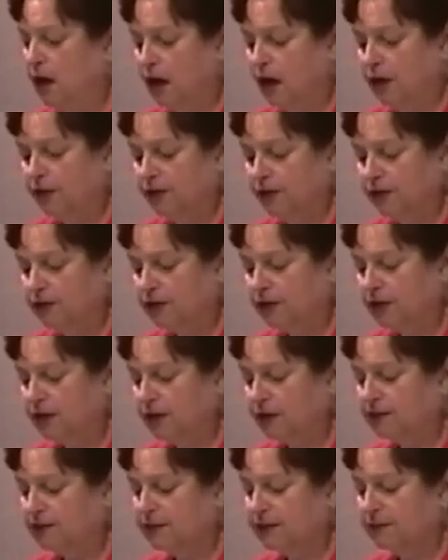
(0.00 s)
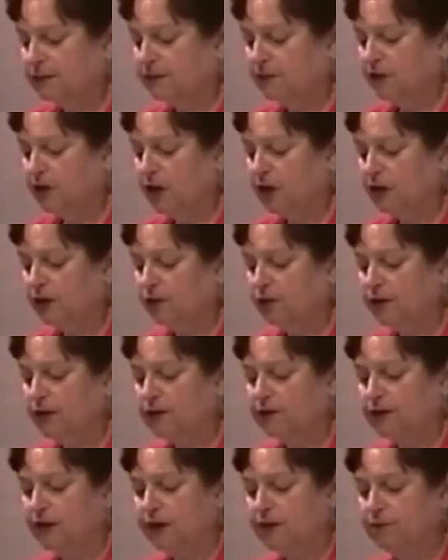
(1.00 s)
Although the concept of
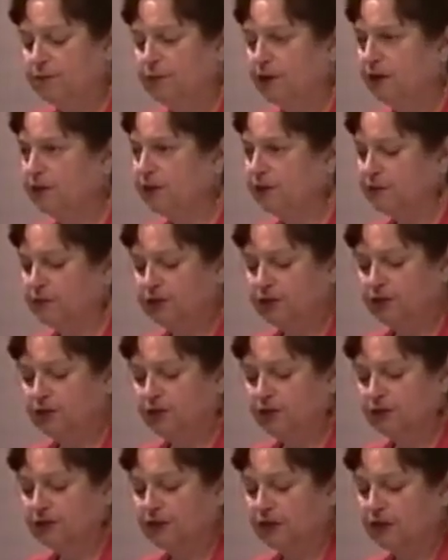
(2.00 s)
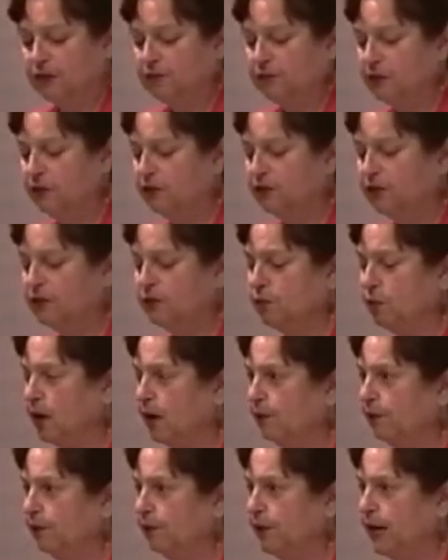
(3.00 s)
concrete-type building materials on the moon is
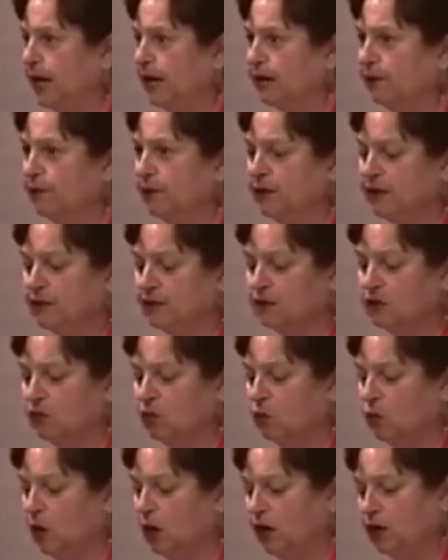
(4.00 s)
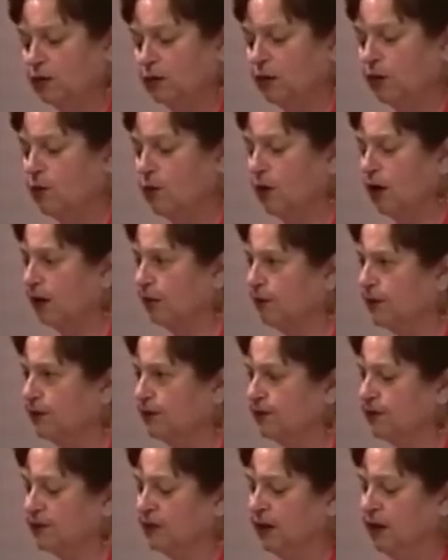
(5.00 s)
problematic because of the water
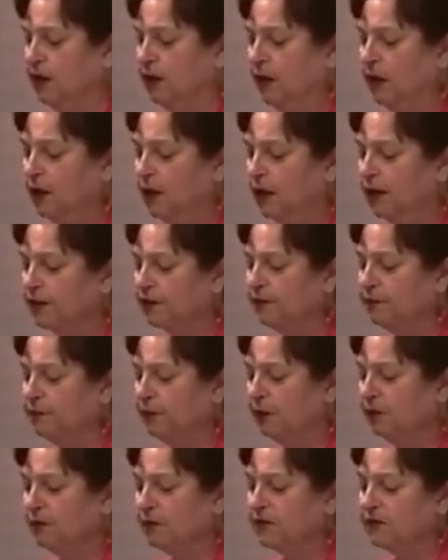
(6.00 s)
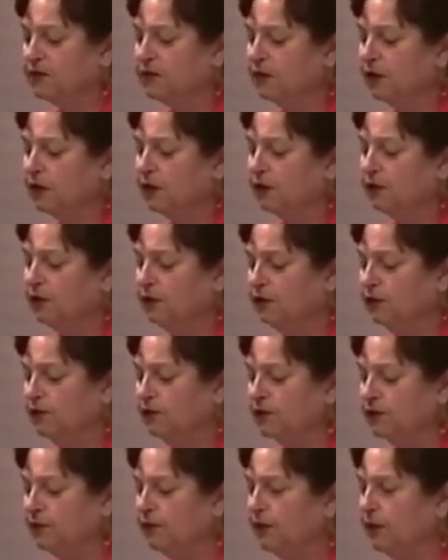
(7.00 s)
requirements, experiments done on lunar
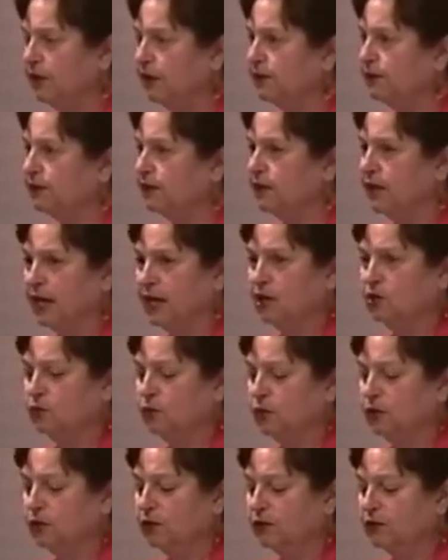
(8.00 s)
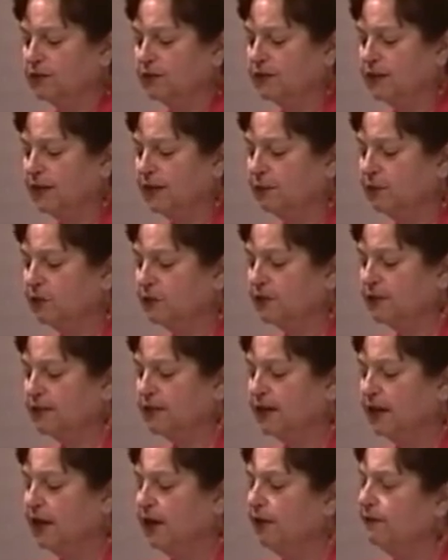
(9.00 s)
simulant and actual lunar samples
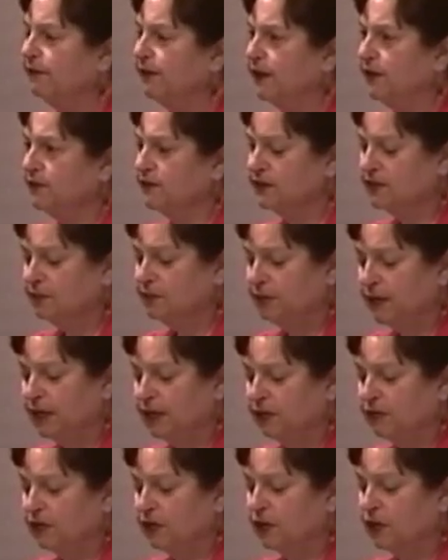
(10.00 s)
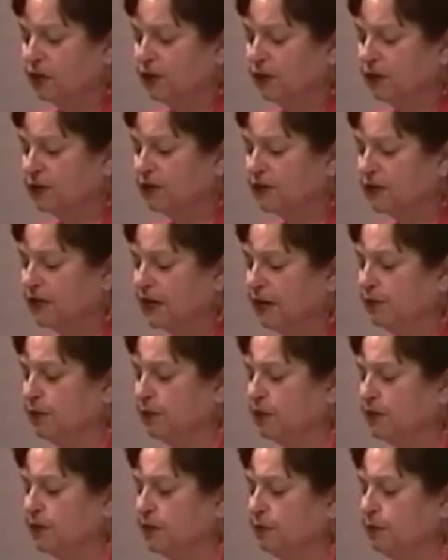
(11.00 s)
found cement from the lunar
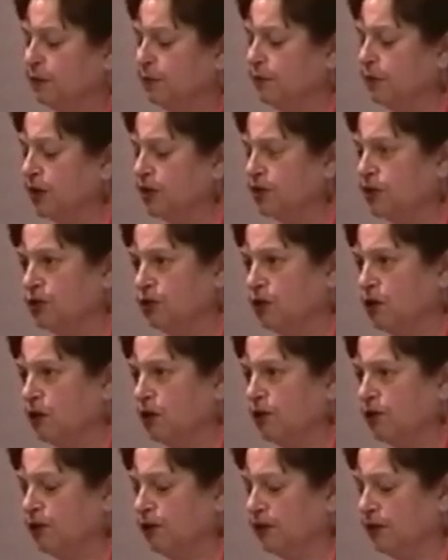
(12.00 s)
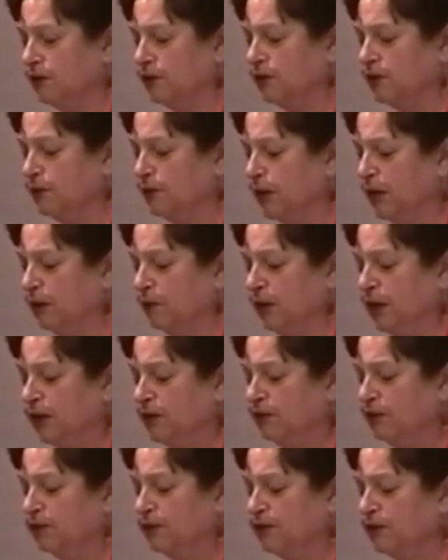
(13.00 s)
samples to be much stronger than the cement
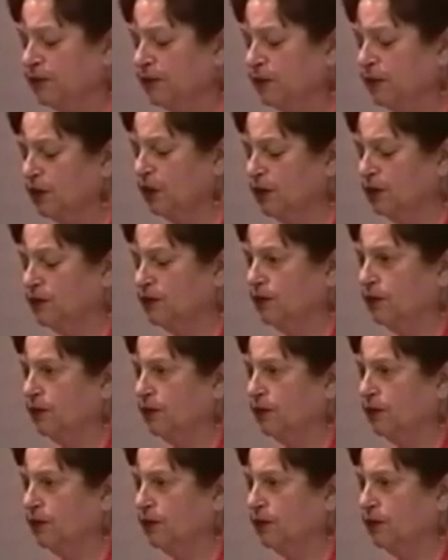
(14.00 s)
made from simulant.